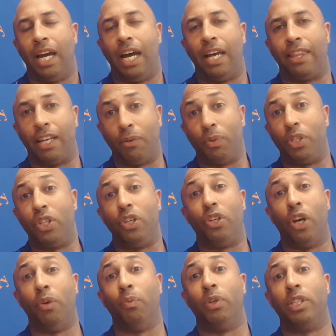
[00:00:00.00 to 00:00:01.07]
that which you
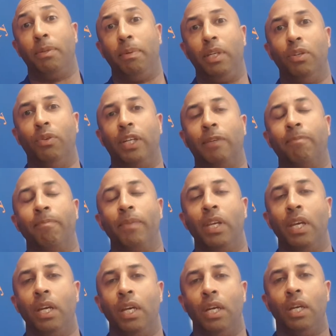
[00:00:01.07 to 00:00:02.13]
don't want to be doing.
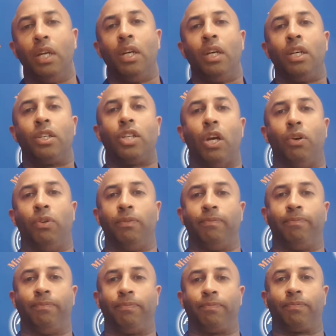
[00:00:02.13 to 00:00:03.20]
So,
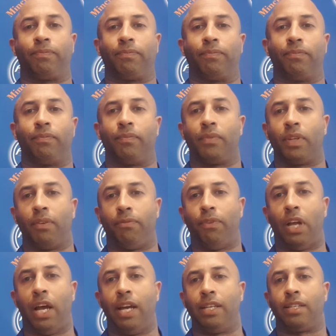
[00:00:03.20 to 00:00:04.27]

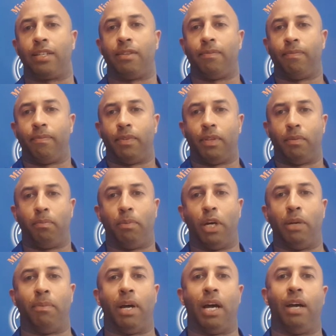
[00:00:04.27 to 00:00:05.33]
flies,
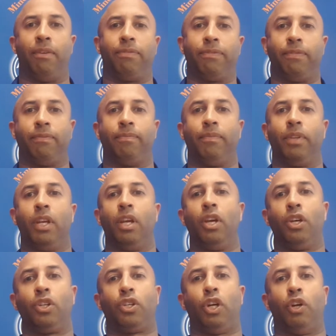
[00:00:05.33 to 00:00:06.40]
bottom half,
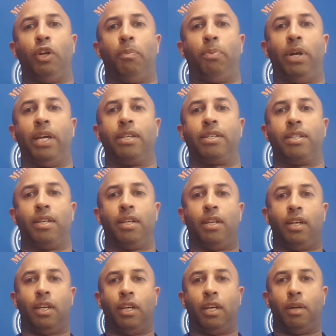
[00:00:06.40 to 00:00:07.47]
shoulder press,
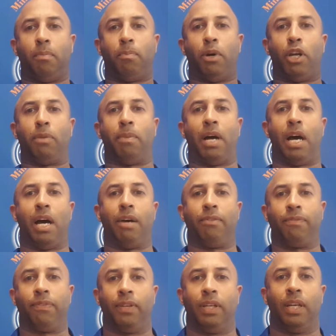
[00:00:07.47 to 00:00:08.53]
bottom
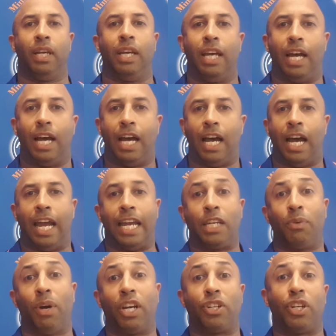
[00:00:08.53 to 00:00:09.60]
half, and
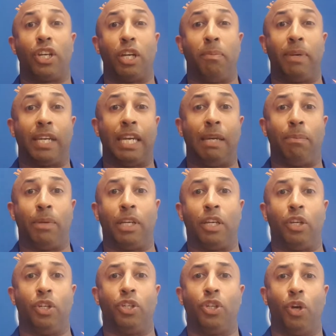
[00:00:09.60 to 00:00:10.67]
you're actually gonna be keeping
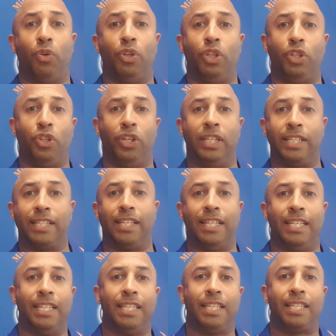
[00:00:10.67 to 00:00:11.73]
your shoulder joint
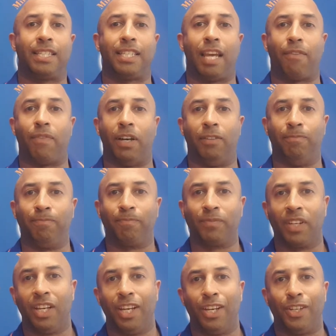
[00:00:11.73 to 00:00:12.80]
safer.
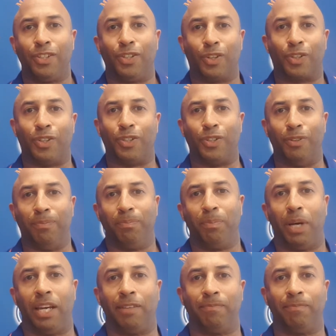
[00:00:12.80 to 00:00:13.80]
Talk to you soon, bye.